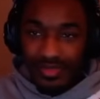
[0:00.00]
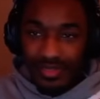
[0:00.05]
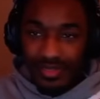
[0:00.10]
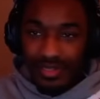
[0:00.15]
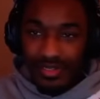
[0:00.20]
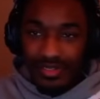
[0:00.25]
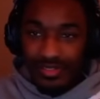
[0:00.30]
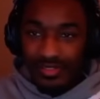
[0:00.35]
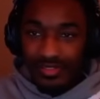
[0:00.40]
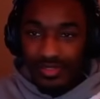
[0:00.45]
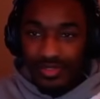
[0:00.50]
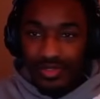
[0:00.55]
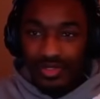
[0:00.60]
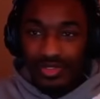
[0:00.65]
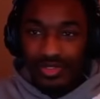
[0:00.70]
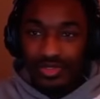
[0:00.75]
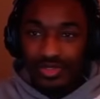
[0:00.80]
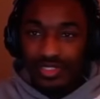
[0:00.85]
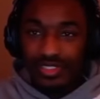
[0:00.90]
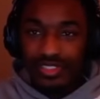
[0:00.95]
Yeah, you
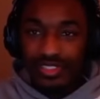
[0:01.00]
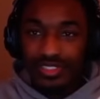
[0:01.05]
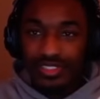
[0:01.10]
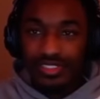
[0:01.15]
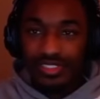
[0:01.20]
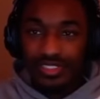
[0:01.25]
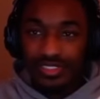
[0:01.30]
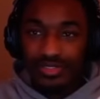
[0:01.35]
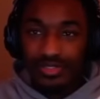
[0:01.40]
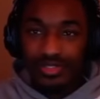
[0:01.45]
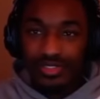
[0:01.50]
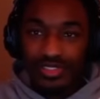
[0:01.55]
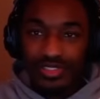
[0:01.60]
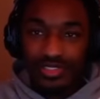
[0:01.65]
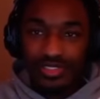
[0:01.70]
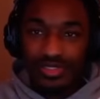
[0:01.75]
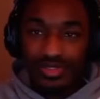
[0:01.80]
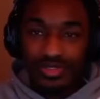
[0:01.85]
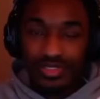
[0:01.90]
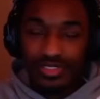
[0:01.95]
could use it
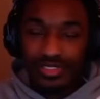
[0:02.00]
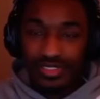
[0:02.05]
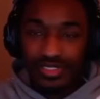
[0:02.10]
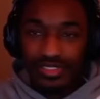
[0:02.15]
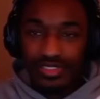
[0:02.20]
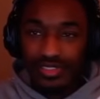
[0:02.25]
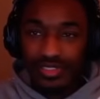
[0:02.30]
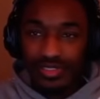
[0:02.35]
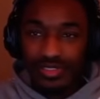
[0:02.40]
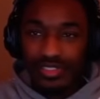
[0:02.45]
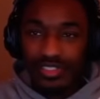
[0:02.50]
just use it to